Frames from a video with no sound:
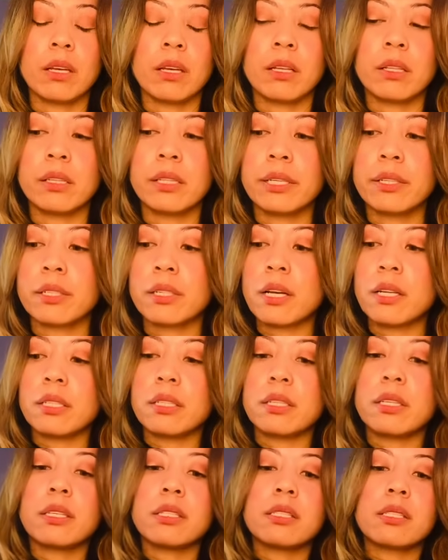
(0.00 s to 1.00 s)
Clear cut
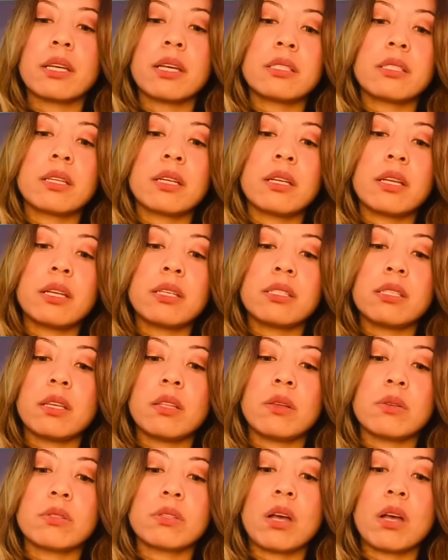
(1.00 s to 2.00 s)
and concise, can I see
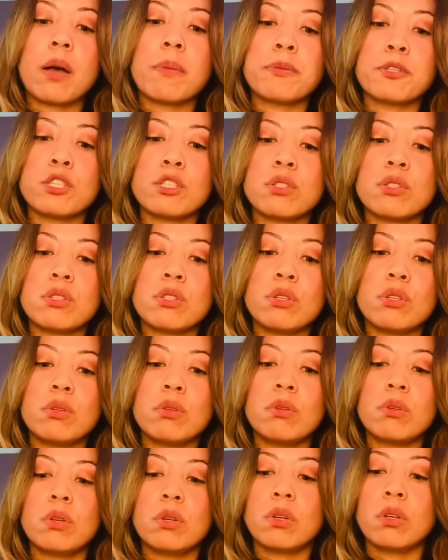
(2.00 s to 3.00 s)
those options too?
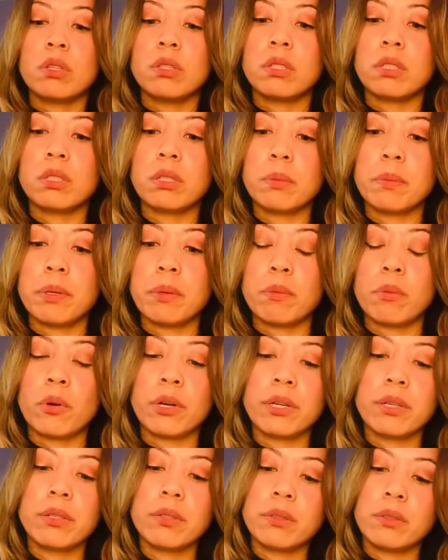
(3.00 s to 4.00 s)
A little bit
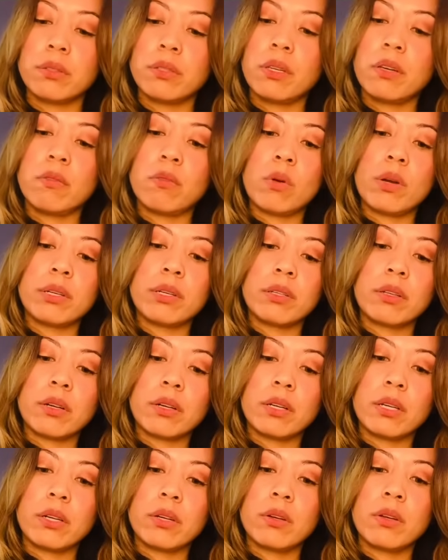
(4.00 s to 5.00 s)
more. You have one
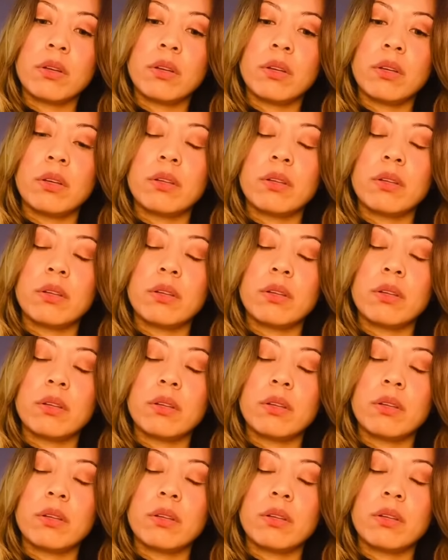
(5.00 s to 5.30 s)
card here.